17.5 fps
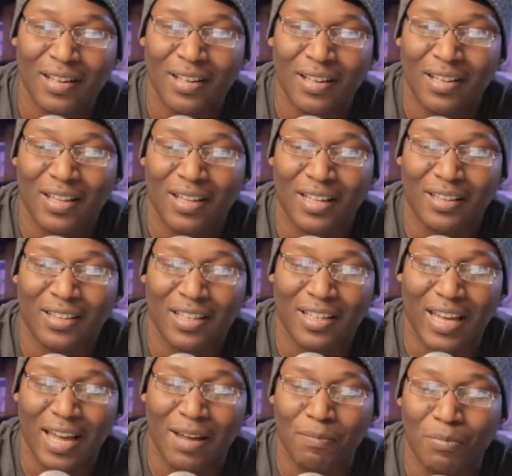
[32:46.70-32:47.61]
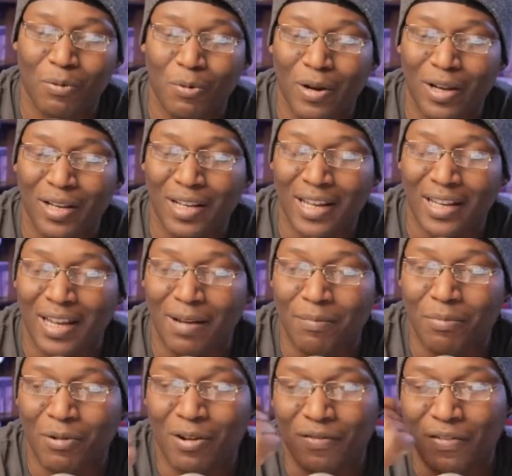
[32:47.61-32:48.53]
like the Game Boy and like Game
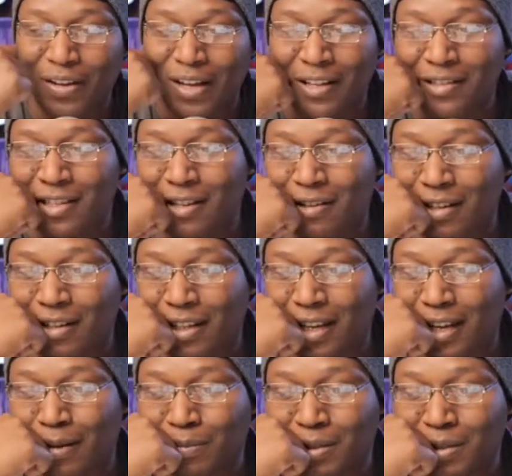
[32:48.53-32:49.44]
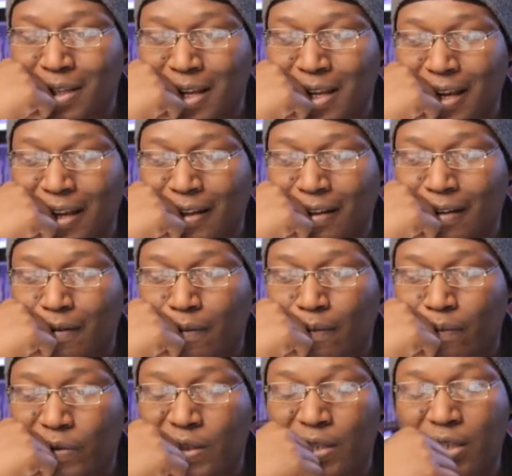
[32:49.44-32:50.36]
Boy Advance Zelda games like
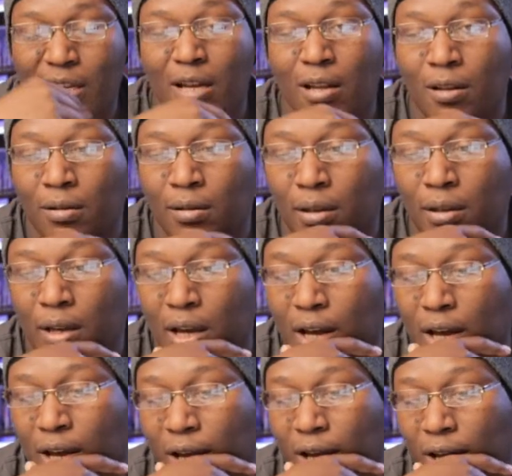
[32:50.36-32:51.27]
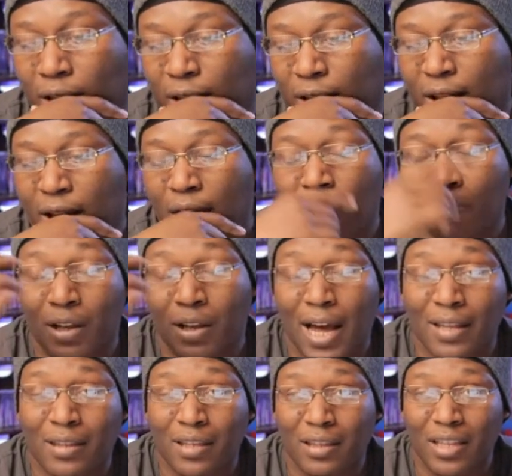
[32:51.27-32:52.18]
still uh I'm
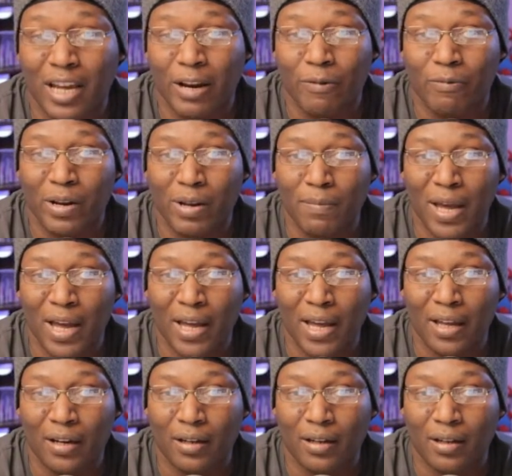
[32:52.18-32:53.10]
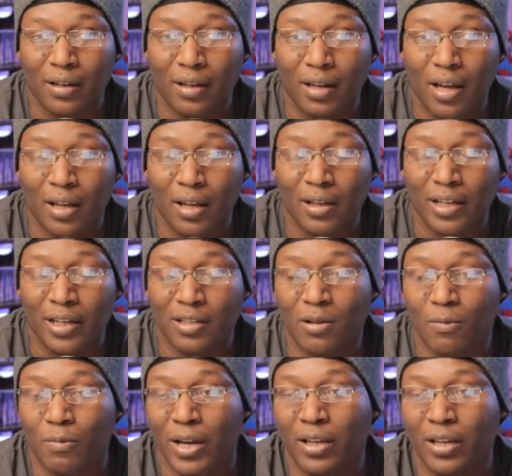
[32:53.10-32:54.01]
glad that they remade uh Link's
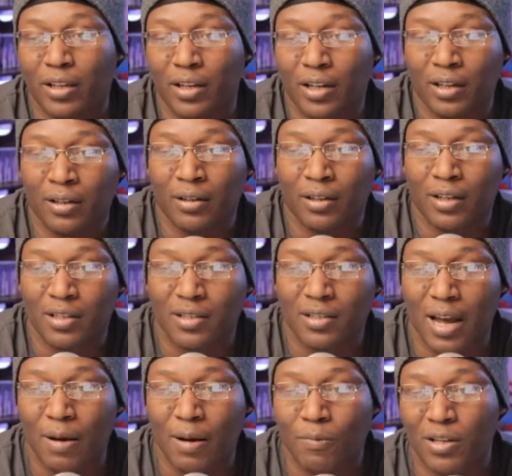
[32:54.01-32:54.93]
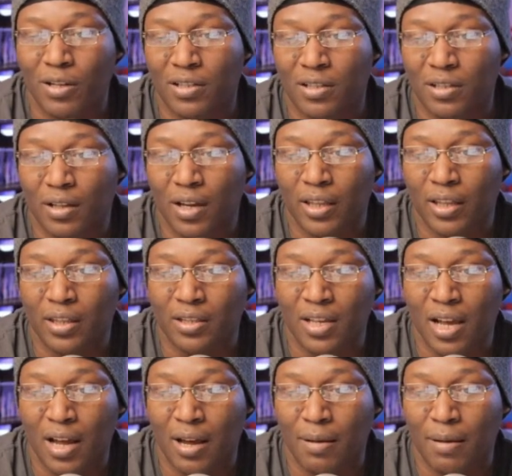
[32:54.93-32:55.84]
Awakening because that was at the
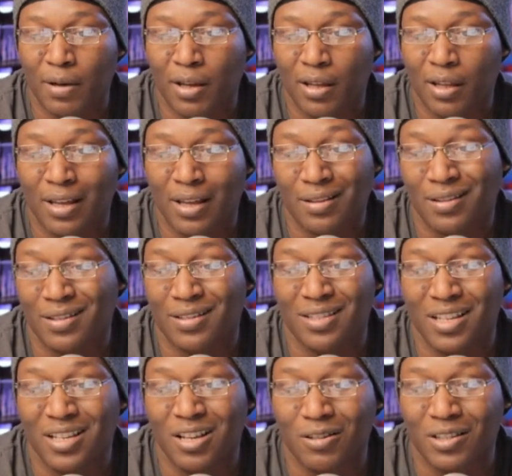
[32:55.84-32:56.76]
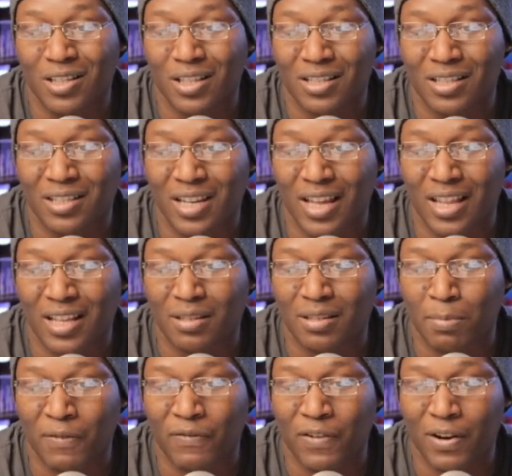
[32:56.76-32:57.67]
time uh, that still to this day that's
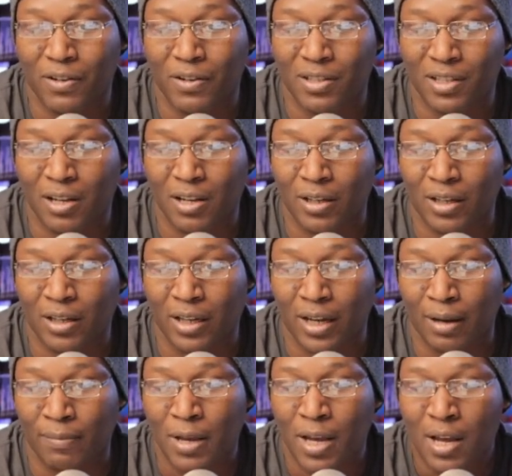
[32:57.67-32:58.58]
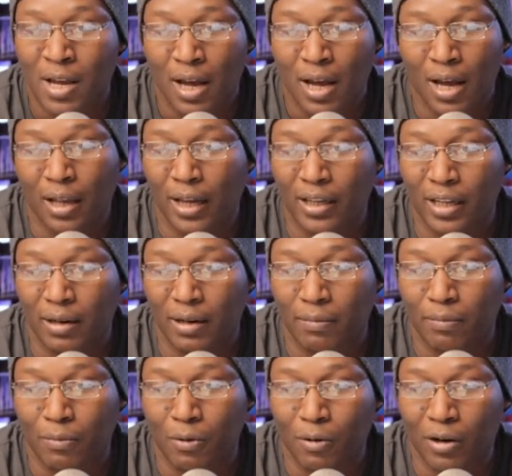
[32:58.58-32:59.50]
my favorite Zelda game. I like it
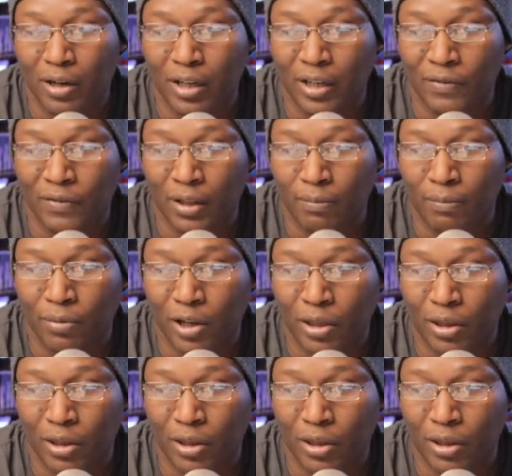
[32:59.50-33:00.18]
more even than Breath of